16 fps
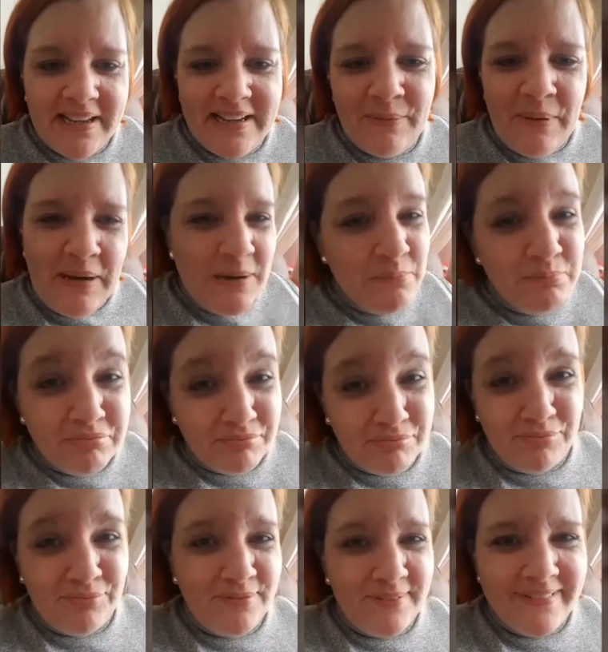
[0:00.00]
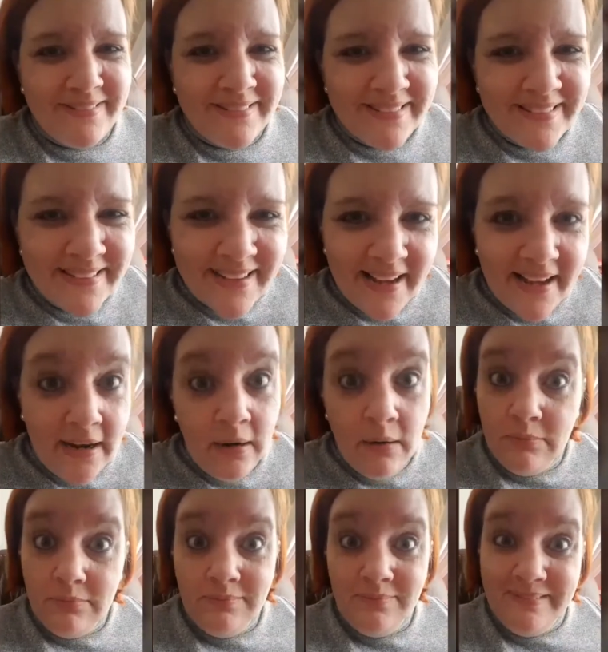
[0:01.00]
And he went,
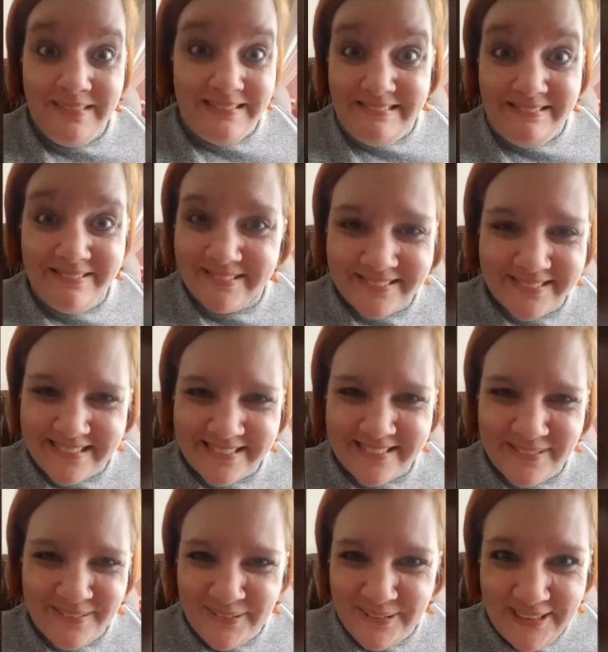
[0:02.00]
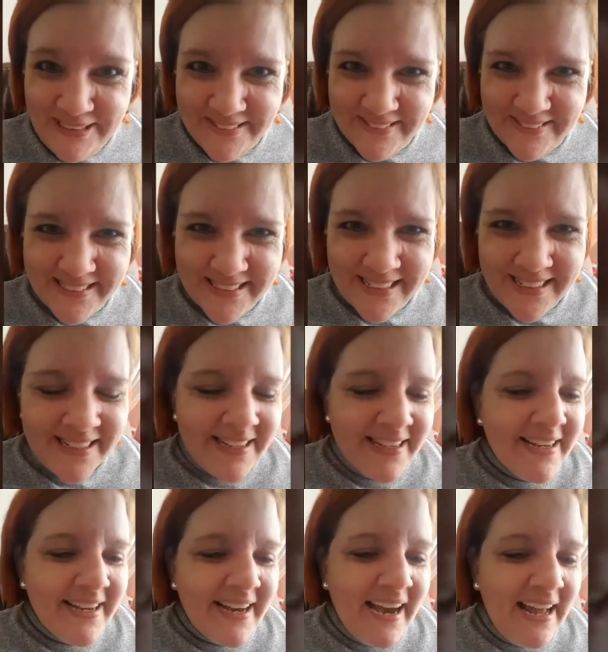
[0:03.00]
my God, that's so cute.
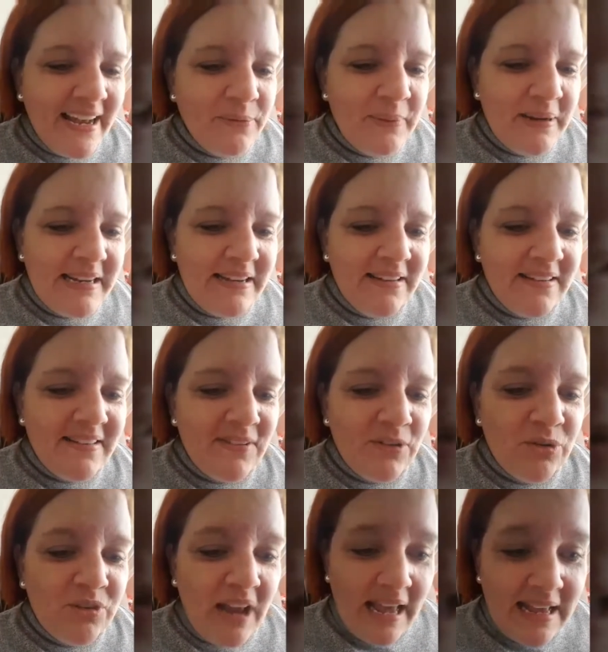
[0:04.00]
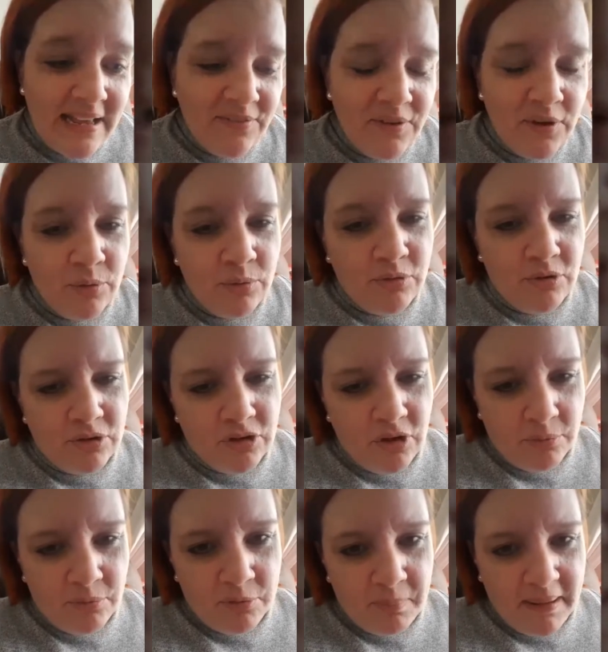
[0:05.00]
And I went in and saw Dave, who was on
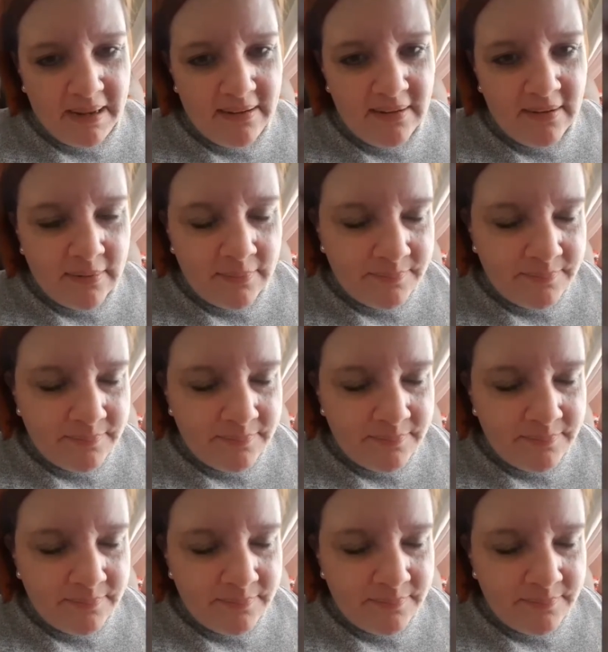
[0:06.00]
Tom's bed.